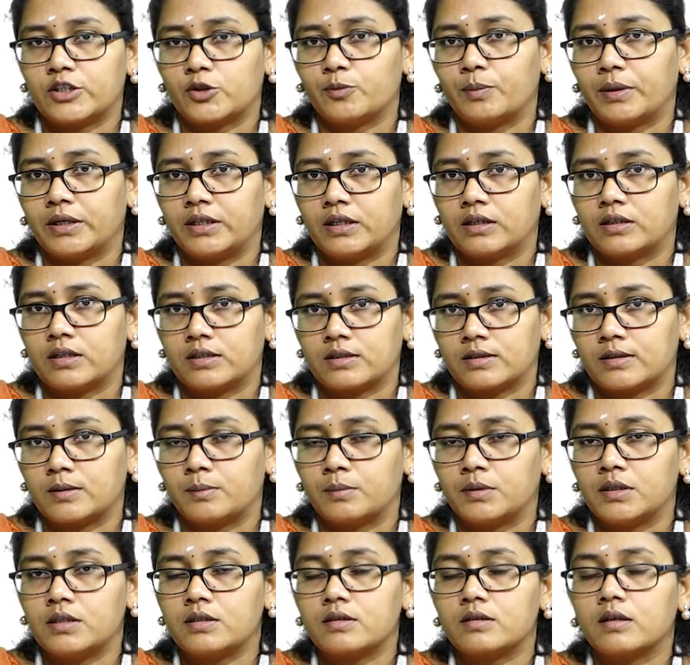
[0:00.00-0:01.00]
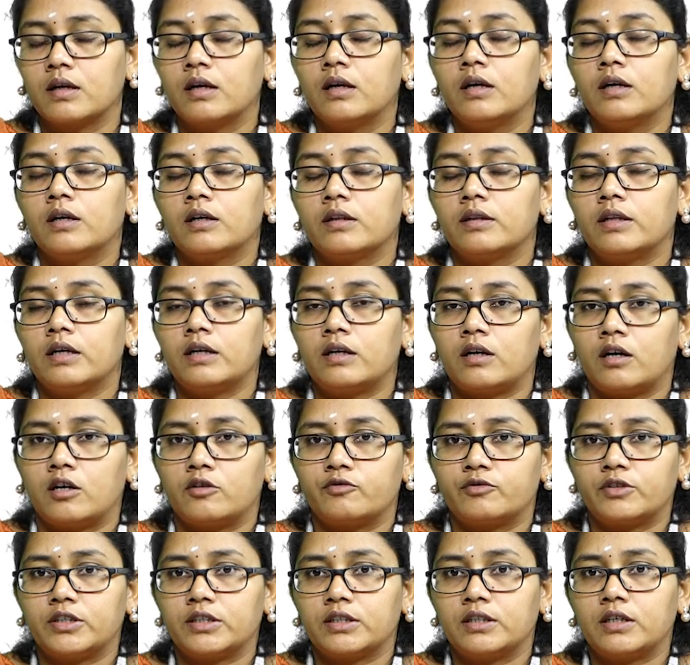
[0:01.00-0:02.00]
by the customers. Then
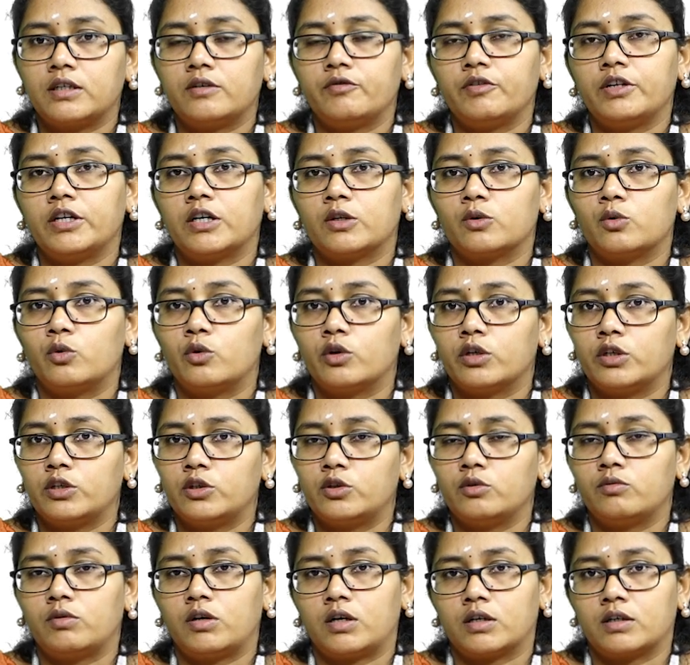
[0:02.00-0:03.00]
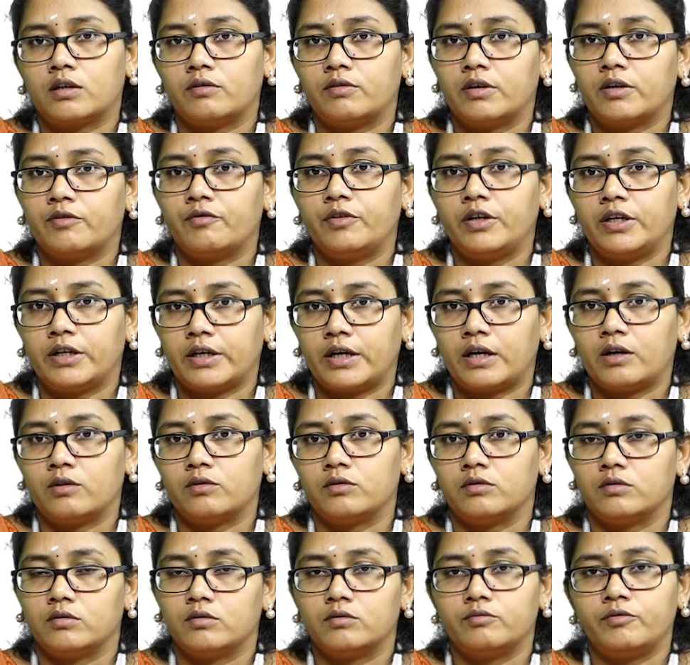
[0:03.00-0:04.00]
after that we are going to, whatever we have,
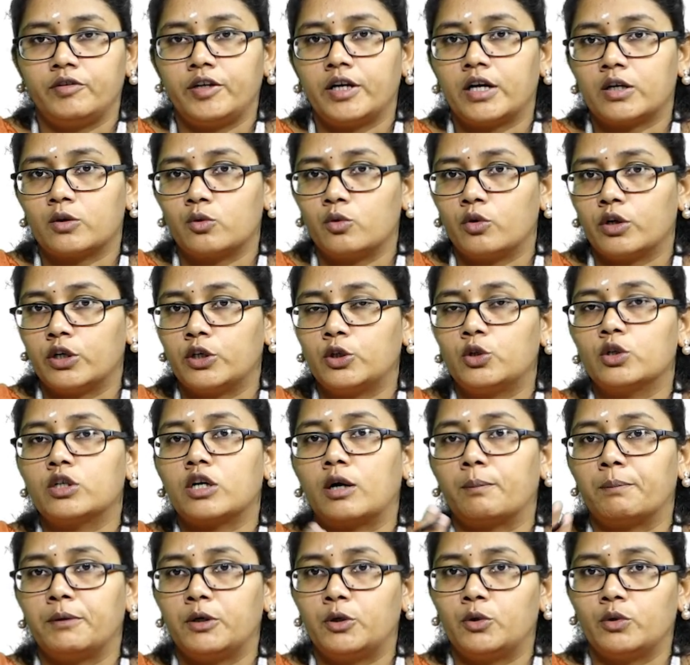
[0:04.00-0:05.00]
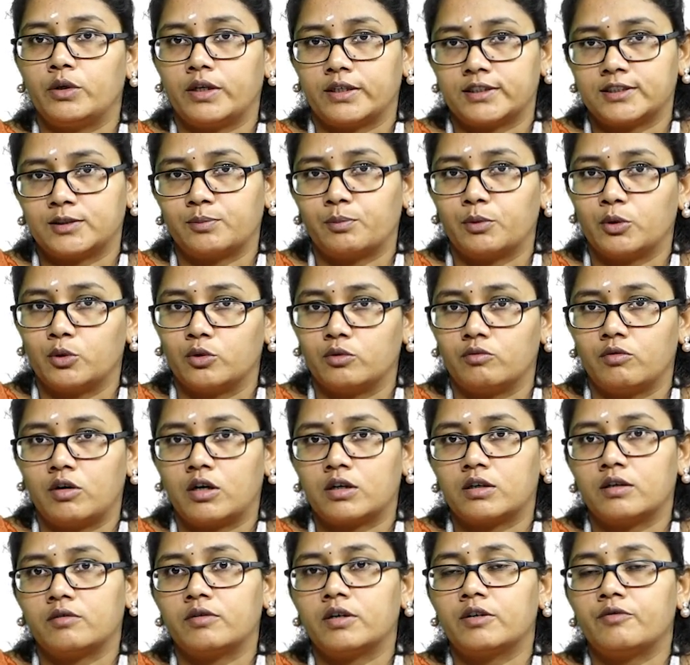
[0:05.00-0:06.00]
we are going to commit to explore.
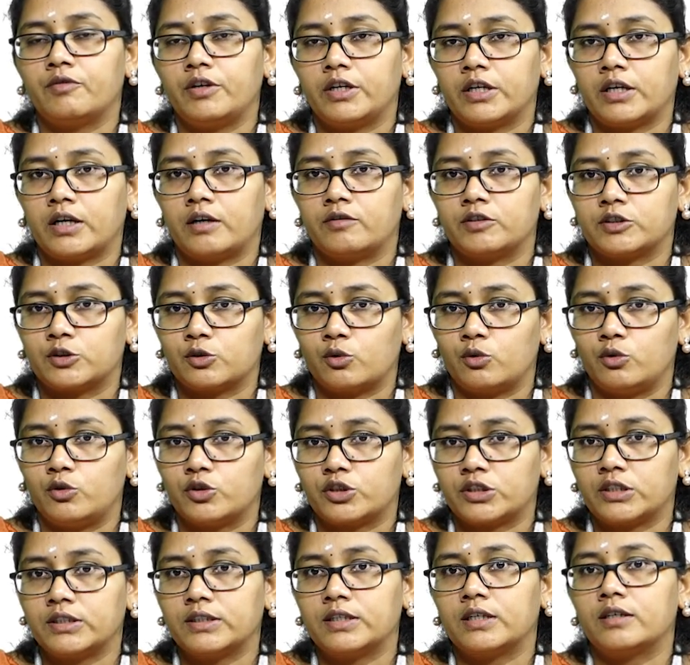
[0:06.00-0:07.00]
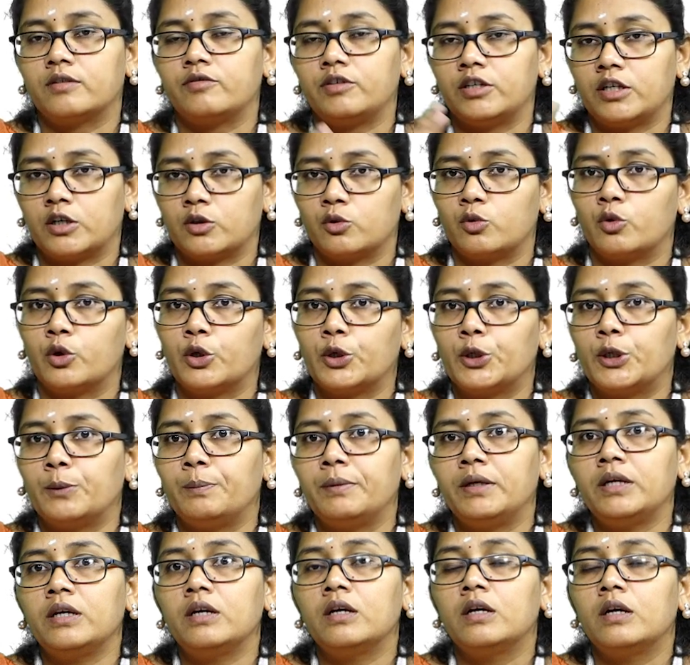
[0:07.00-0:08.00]
Whatever we have a solution, that we are going to
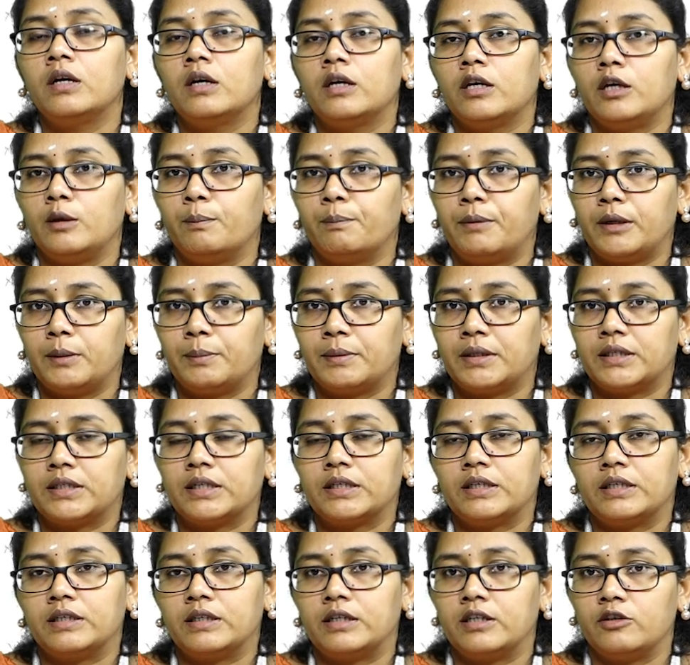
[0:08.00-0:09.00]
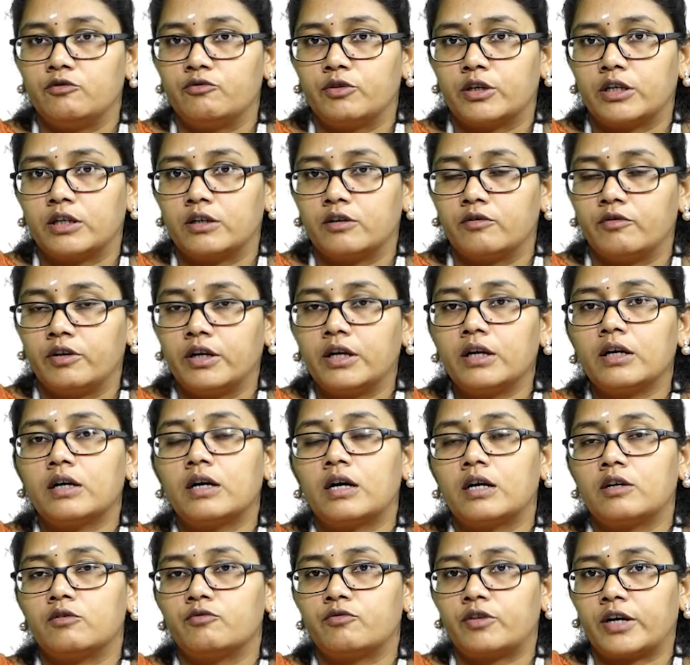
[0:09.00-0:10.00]
be implemented in a different way.
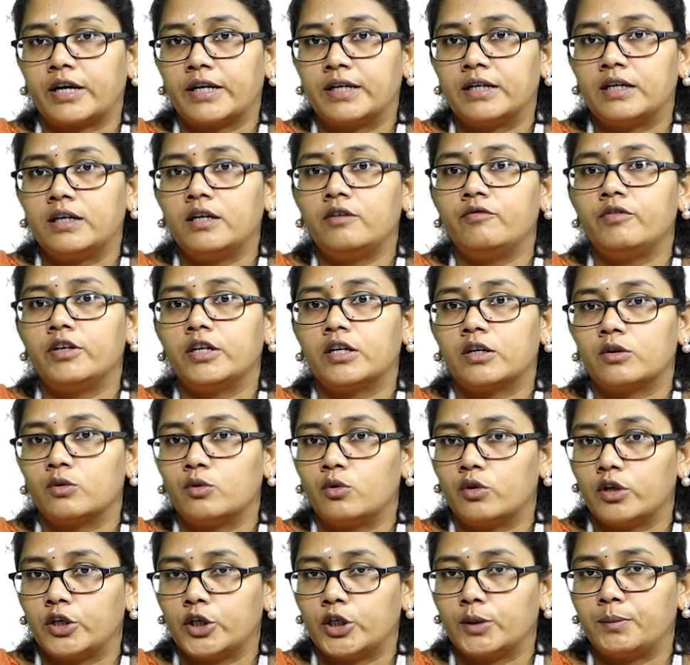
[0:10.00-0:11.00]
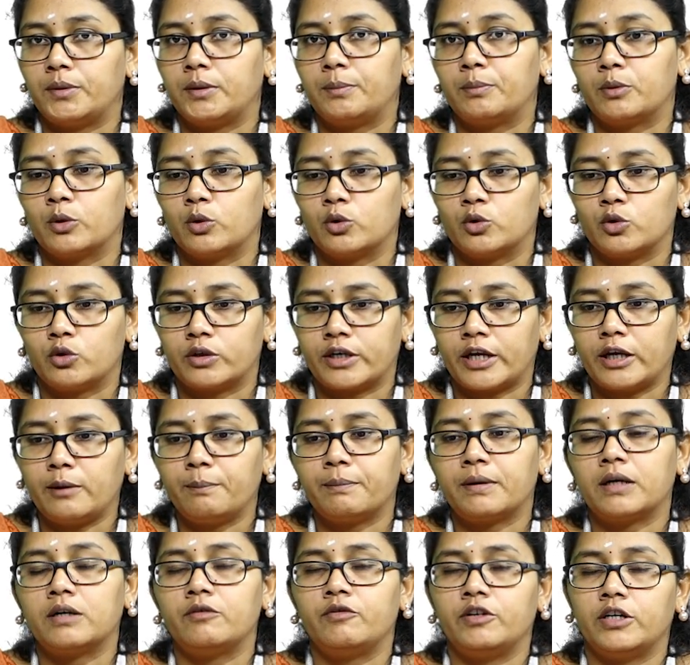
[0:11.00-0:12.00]
And finally we are going to be prototype,
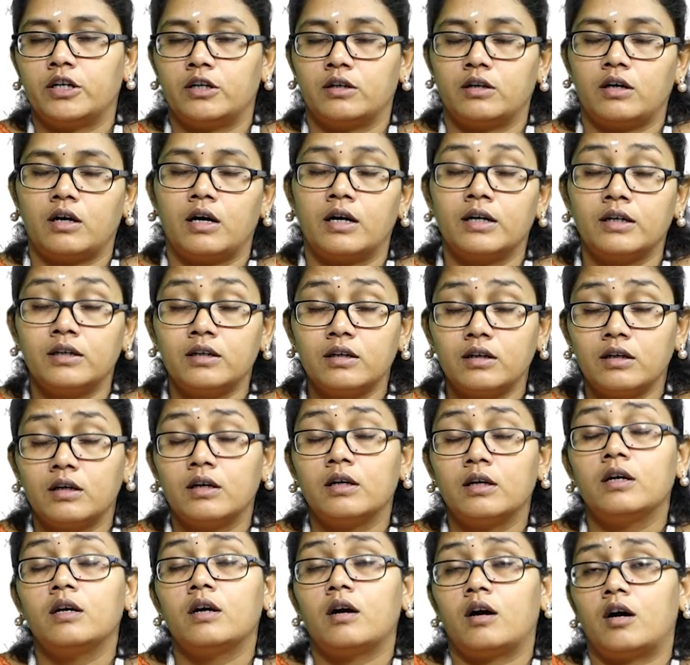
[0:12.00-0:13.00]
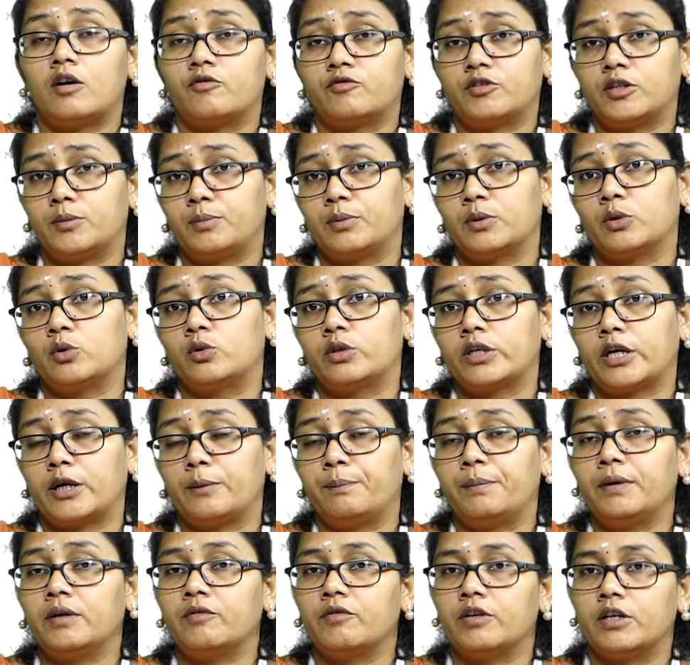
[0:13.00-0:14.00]
and after
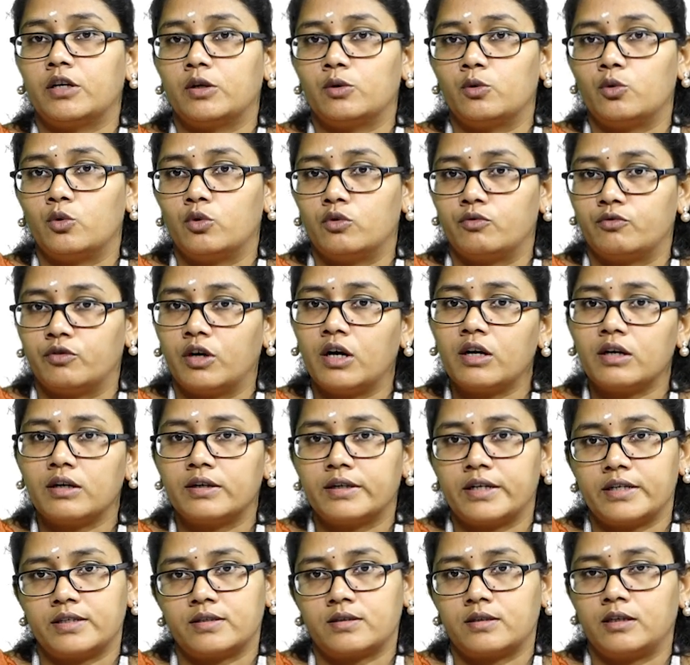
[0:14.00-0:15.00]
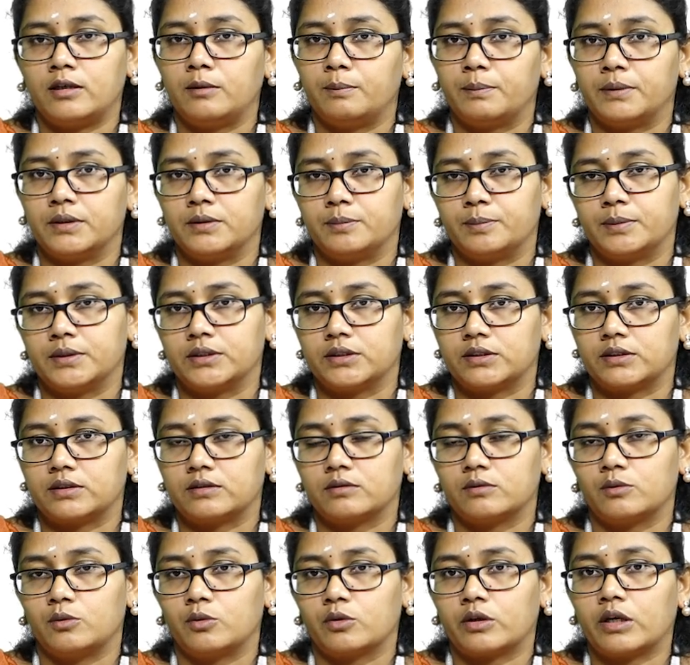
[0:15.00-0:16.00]
prototyping we are go for testing
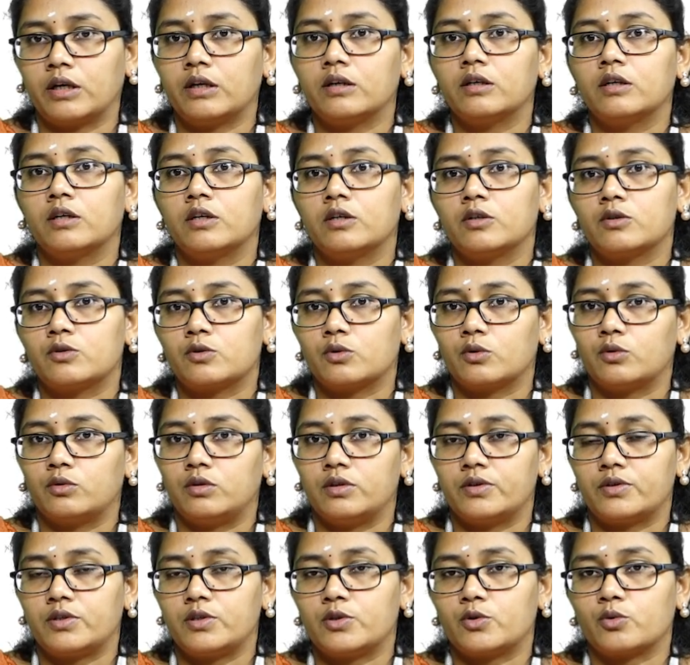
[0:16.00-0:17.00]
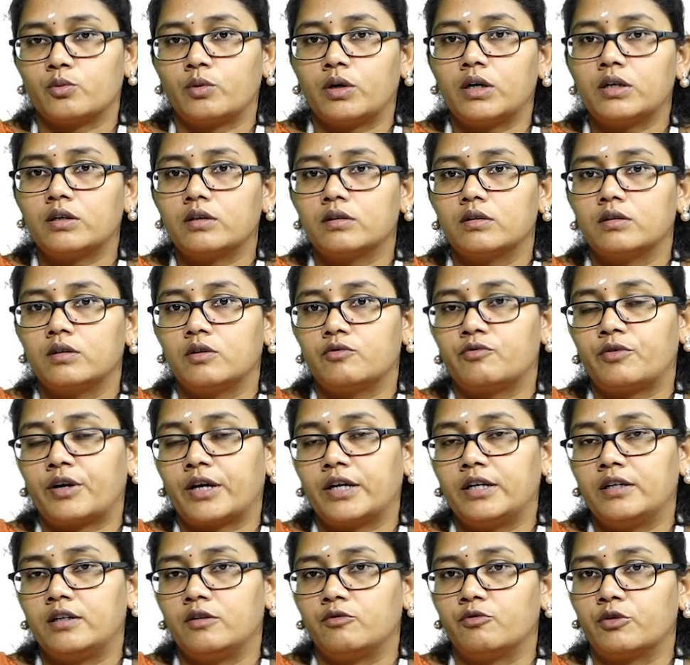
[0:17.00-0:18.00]
purpose. Okay, So this is what the
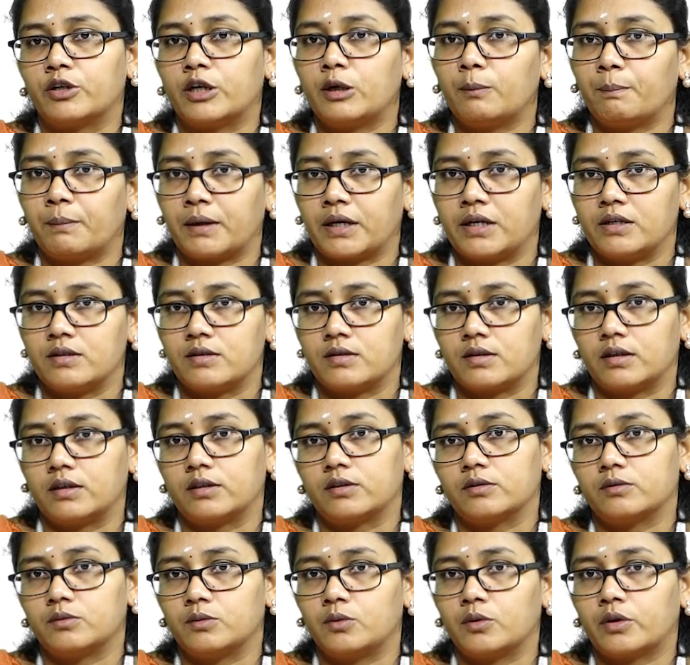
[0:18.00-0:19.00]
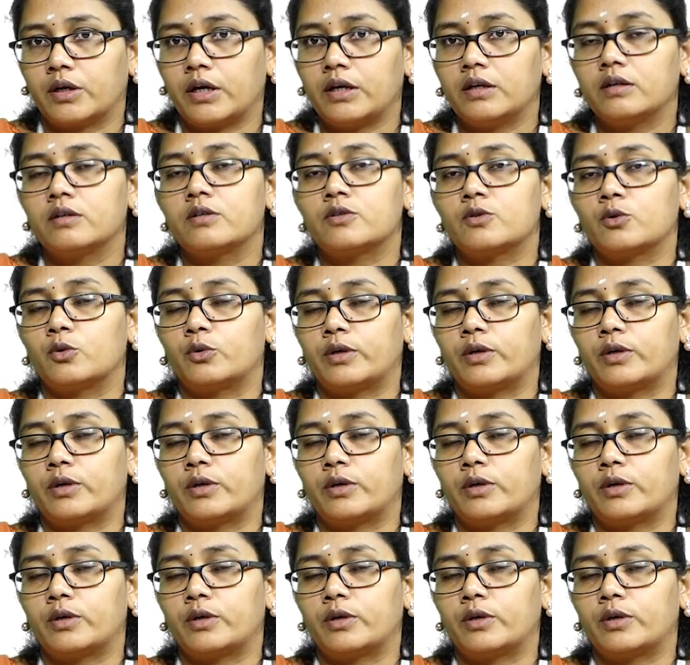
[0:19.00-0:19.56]
5 different mindset. Okay, so